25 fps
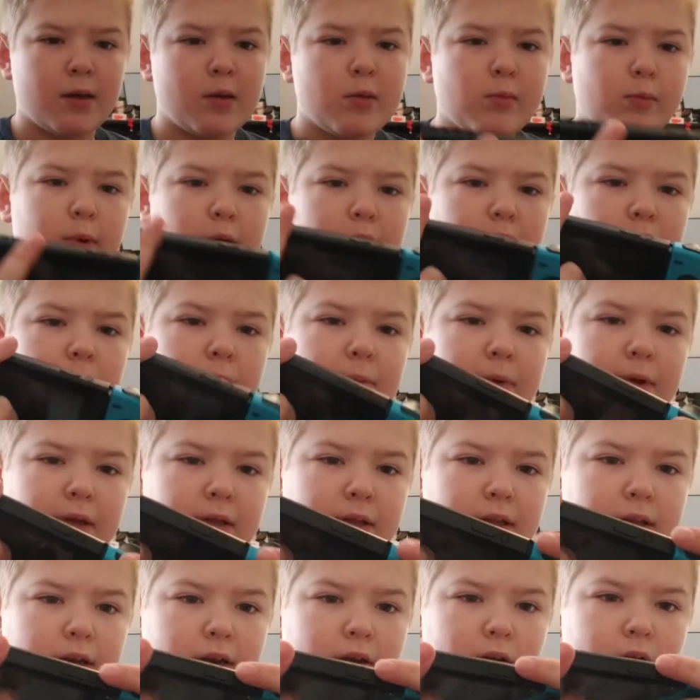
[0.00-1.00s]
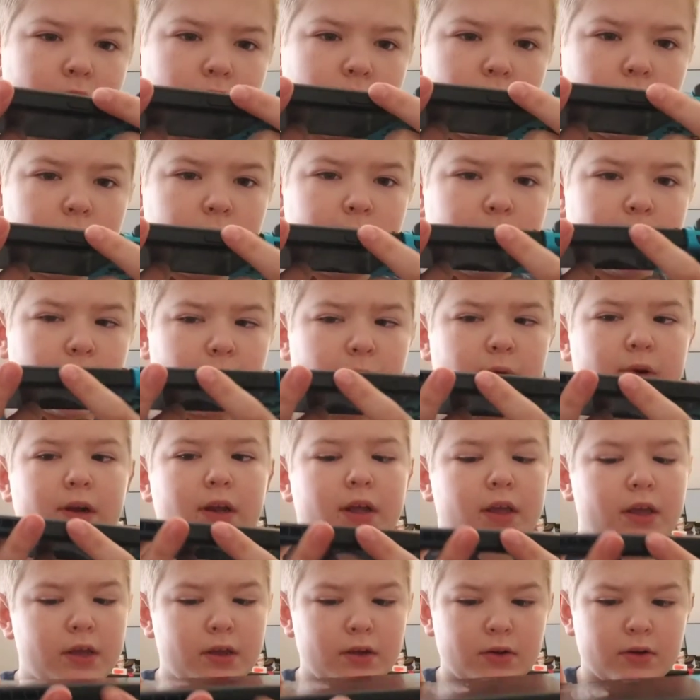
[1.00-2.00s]
Power button at home are right
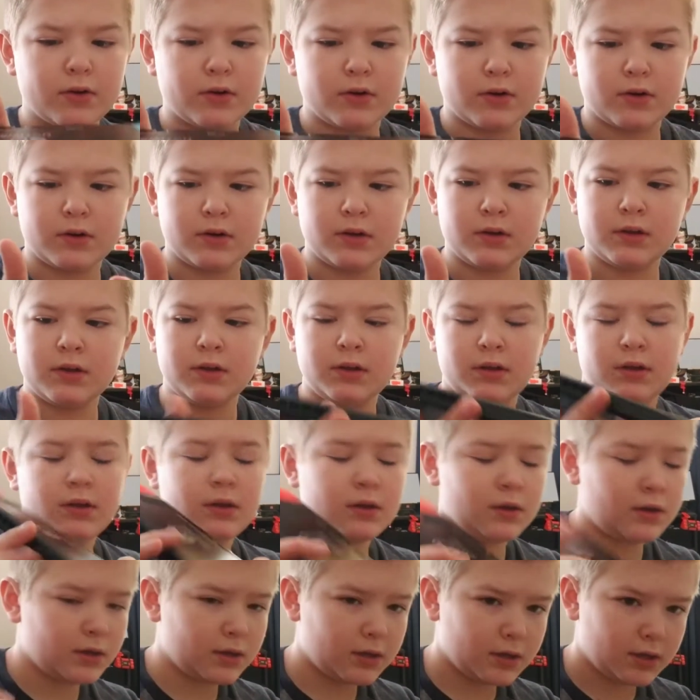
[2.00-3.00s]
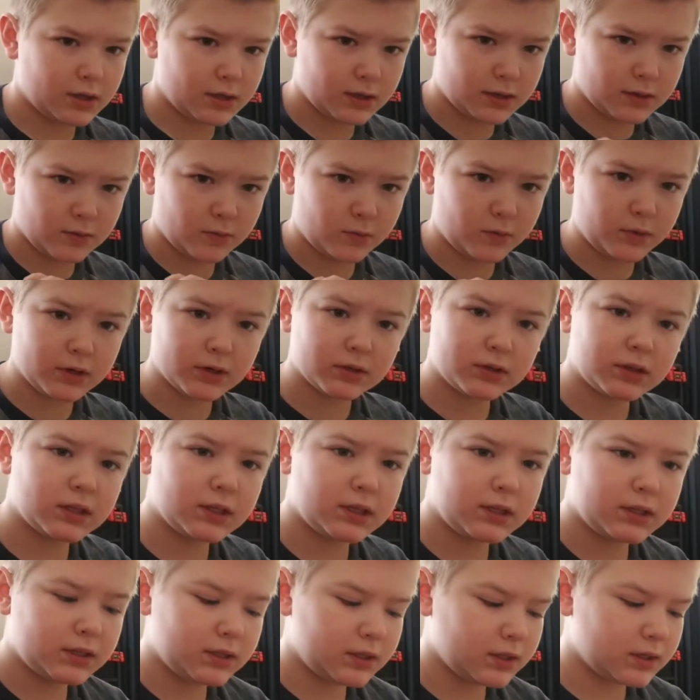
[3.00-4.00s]
here. And
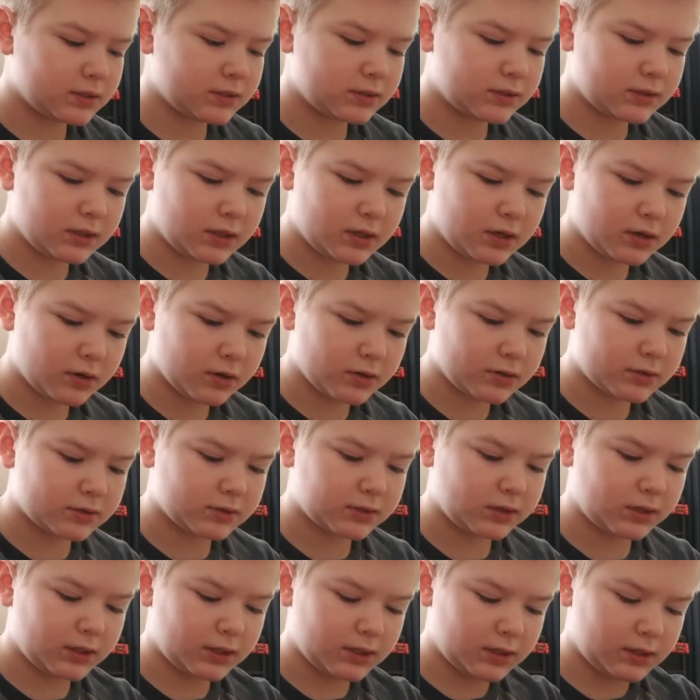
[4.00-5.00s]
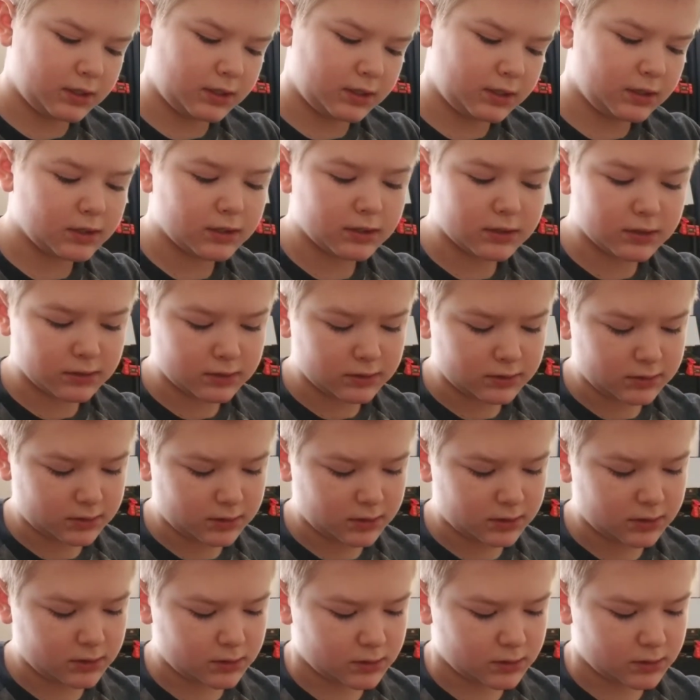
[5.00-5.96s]
weirdly, the SD card slot is